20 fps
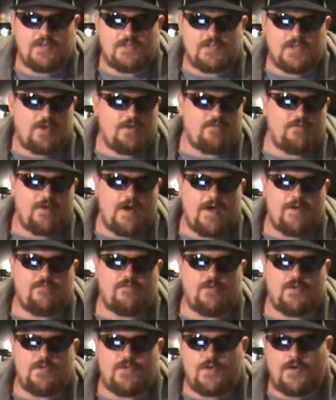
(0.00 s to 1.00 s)
he's like 5
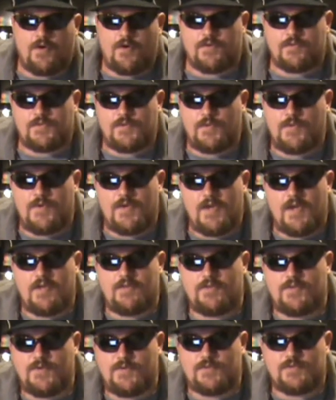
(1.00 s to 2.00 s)
foot tall, so he
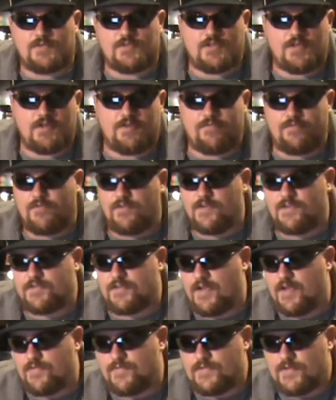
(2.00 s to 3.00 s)
ain't doing shit at free
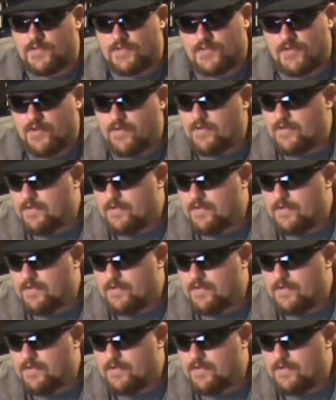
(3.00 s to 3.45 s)
safety. So,